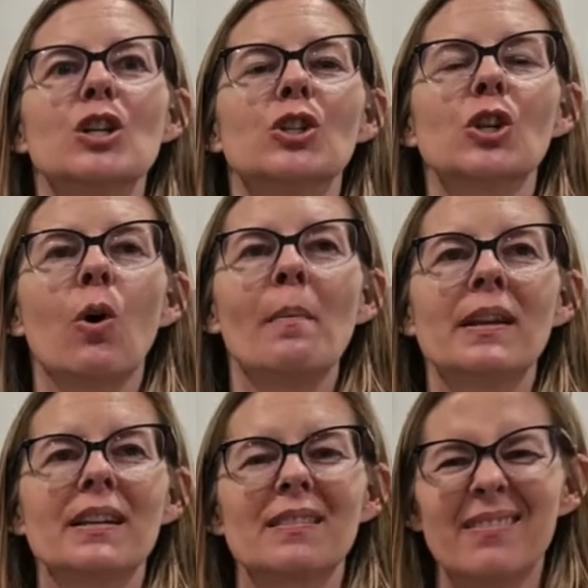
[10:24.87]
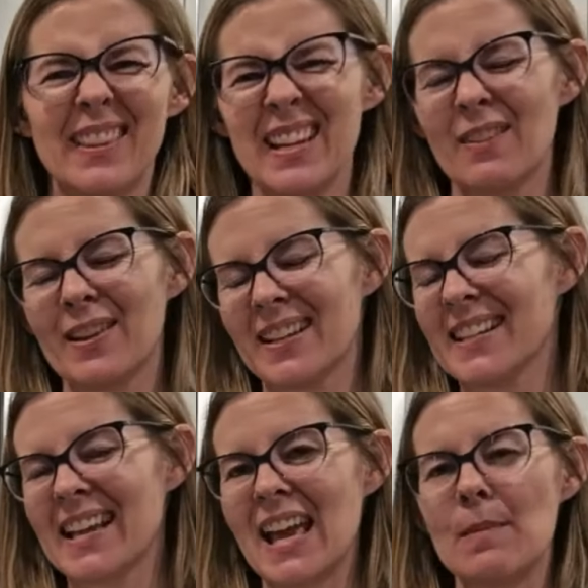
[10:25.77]
So I'm gonna think of it as
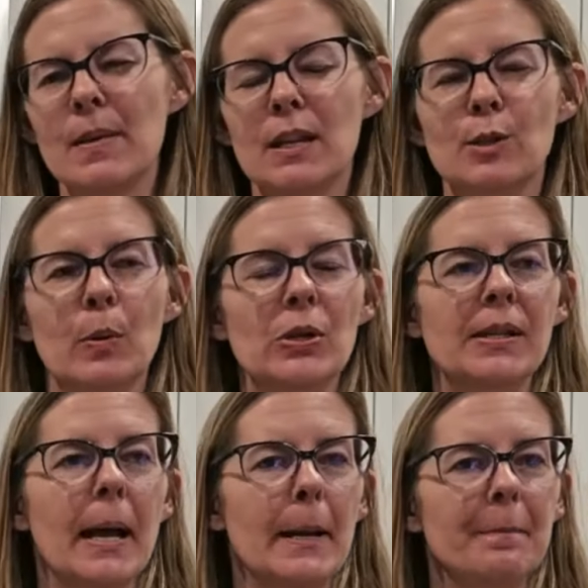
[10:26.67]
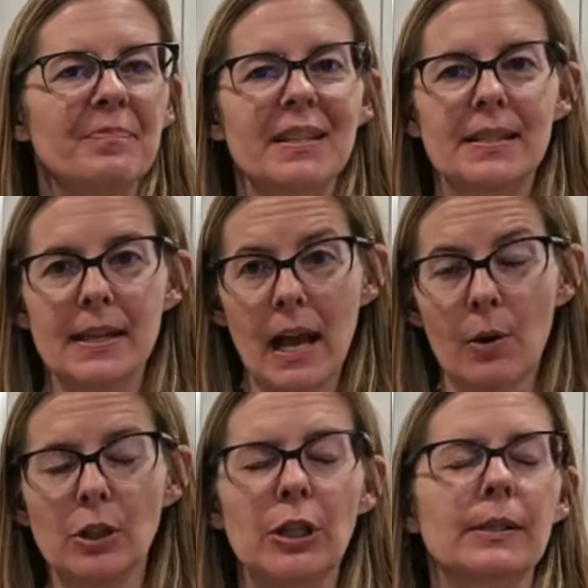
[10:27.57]
like 8 minutes per side. See how
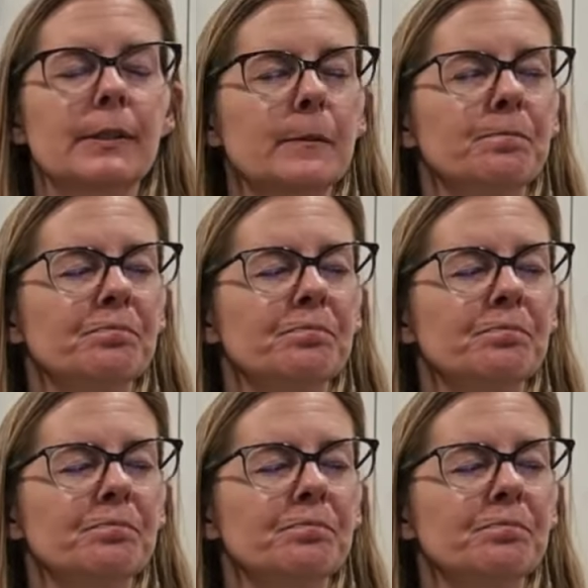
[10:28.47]
it looks.